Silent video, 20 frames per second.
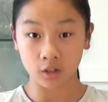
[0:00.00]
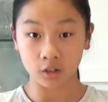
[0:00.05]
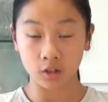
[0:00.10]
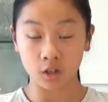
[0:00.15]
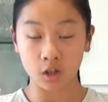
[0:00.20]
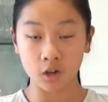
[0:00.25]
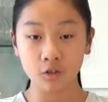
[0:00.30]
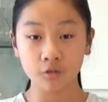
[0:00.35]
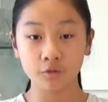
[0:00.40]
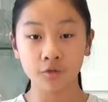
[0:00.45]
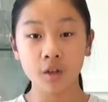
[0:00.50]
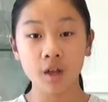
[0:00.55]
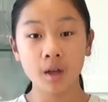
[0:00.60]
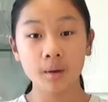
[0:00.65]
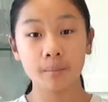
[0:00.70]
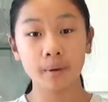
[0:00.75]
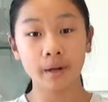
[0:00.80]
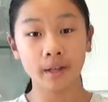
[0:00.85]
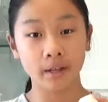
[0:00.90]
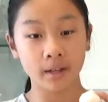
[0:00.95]
clove,
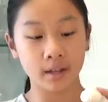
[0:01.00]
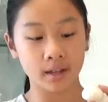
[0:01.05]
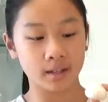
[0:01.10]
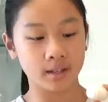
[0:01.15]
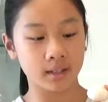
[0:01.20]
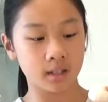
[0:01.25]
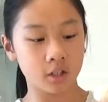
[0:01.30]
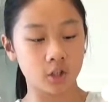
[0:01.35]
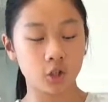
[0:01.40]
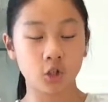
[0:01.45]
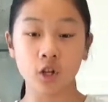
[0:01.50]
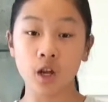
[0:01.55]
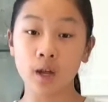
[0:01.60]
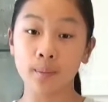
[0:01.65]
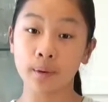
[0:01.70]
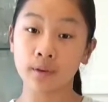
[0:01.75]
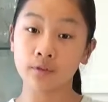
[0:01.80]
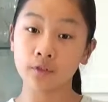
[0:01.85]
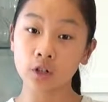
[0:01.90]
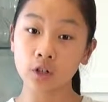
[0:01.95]
but it's in the
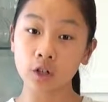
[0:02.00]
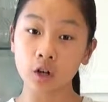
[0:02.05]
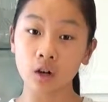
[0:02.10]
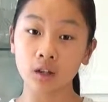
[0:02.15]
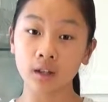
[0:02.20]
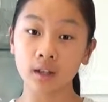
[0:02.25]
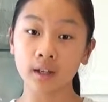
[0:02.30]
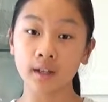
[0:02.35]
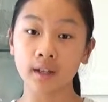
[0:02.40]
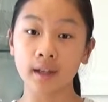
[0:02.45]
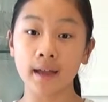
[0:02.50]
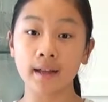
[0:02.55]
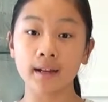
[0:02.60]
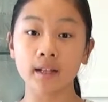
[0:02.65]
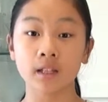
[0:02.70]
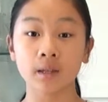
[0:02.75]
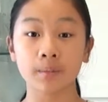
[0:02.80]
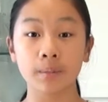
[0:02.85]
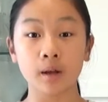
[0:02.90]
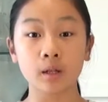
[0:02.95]
shape of a garlic and
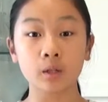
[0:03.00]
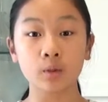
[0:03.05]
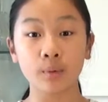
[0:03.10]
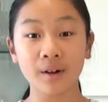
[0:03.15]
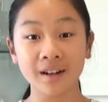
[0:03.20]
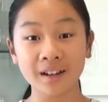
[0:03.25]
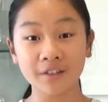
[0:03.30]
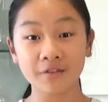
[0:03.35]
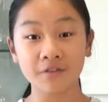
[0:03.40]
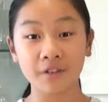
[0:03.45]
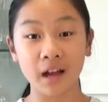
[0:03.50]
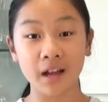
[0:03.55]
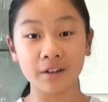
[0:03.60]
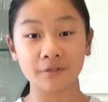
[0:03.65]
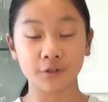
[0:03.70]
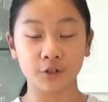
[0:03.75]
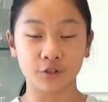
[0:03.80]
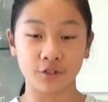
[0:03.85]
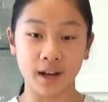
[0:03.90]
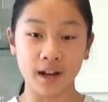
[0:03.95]
it's about
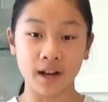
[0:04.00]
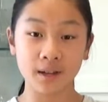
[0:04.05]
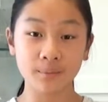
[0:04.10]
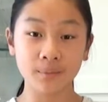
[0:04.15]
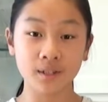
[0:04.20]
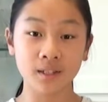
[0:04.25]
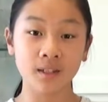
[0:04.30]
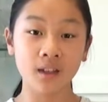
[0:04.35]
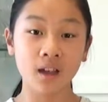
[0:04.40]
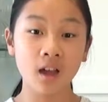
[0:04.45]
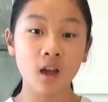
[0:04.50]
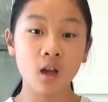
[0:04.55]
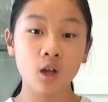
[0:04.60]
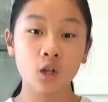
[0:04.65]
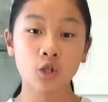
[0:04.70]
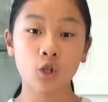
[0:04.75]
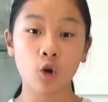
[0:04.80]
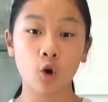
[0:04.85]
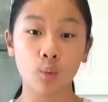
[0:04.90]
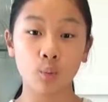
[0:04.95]
25 grams.
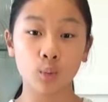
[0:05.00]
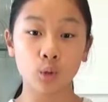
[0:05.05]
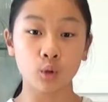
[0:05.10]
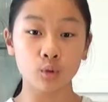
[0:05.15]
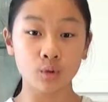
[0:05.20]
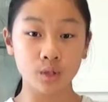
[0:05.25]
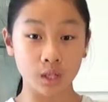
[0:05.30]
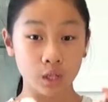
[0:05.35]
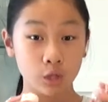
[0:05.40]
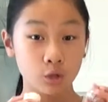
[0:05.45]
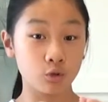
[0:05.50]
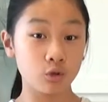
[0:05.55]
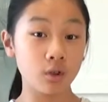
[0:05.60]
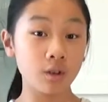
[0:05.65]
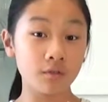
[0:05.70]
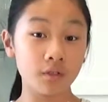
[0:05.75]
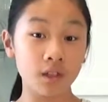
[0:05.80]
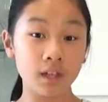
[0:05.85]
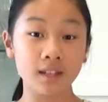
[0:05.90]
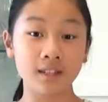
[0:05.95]
So I'm using
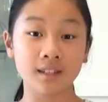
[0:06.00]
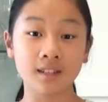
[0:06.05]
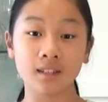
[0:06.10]
2 of these